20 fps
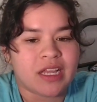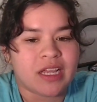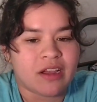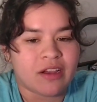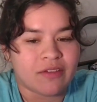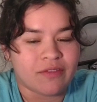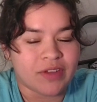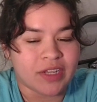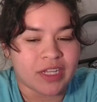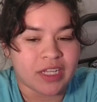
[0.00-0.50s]

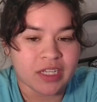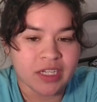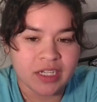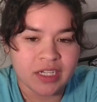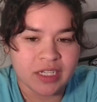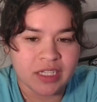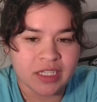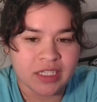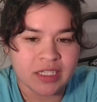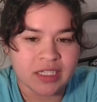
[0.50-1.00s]
of a
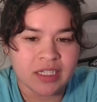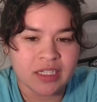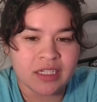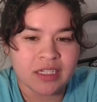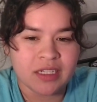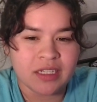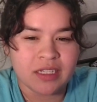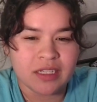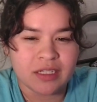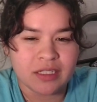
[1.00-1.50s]
good
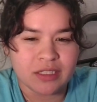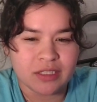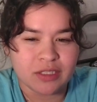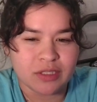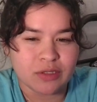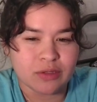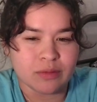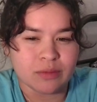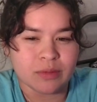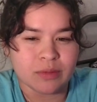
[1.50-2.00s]

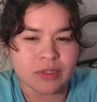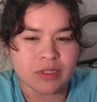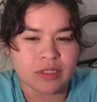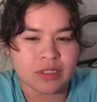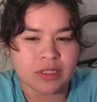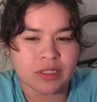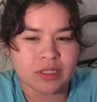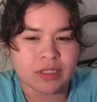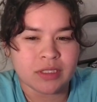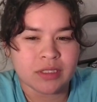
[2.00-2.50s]

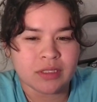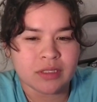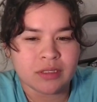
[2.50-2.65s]
consumers